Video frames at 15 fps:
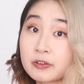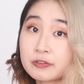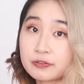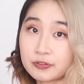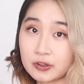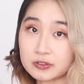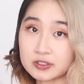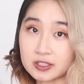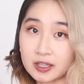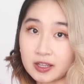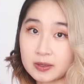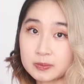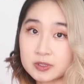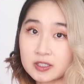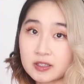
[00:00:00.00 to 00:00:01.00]
But false
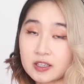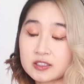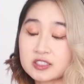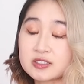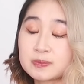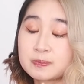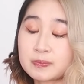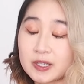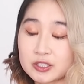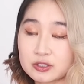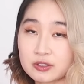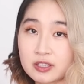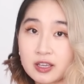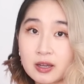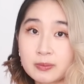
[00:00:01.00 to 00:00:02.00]
claims,
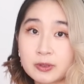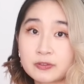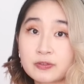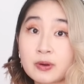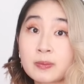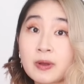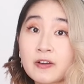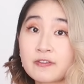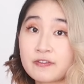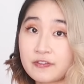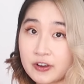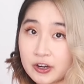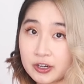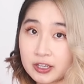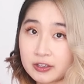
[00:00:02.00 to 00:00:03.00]
especially coming from a
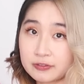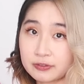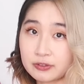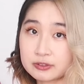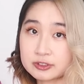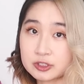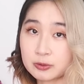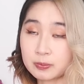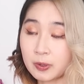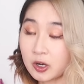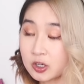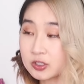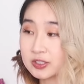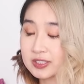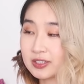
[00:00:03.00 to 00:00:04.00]
very influential
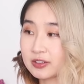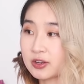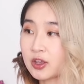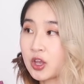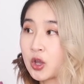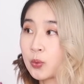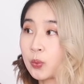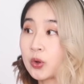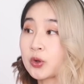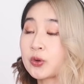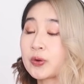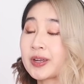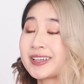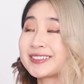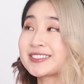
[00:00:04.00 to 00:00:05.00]
person, will
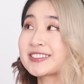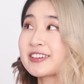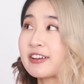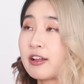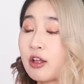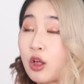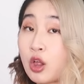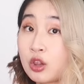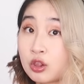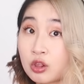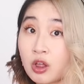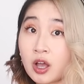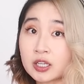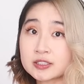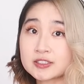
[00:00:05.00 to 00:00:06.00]
create a
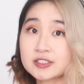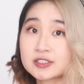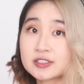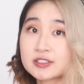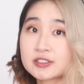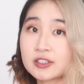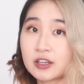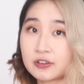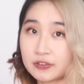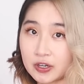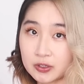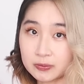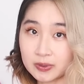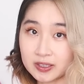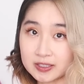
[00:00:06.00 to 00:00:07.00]
lot of
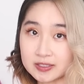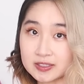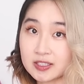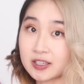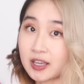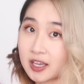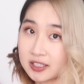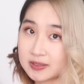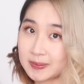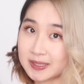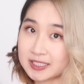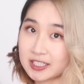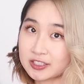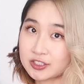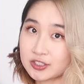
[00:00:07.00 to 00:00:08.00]
unrealistic
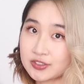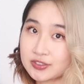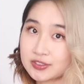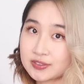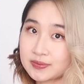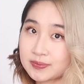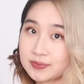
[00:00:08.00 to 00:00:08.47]
expectations.